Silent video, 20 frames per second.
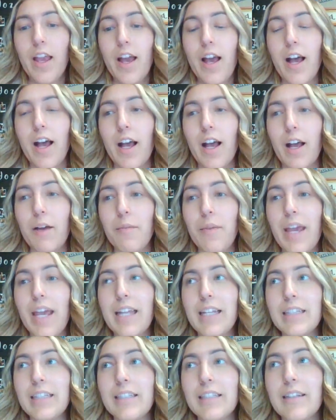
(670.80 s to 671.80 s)

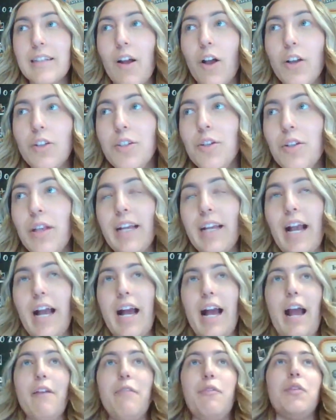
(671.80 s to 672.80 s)
And also like
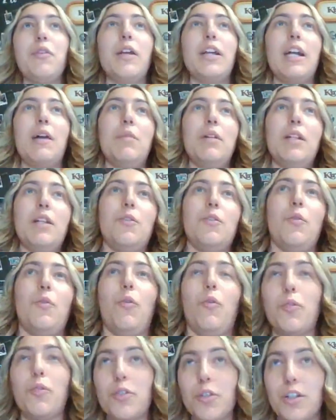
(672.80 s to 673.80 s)
I feel like I'm a little
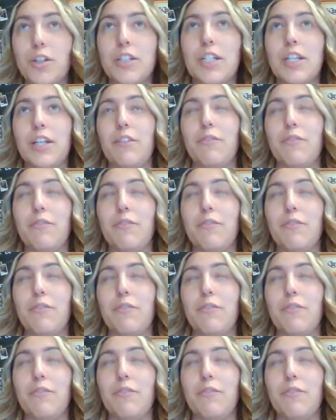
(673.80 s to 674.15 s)
older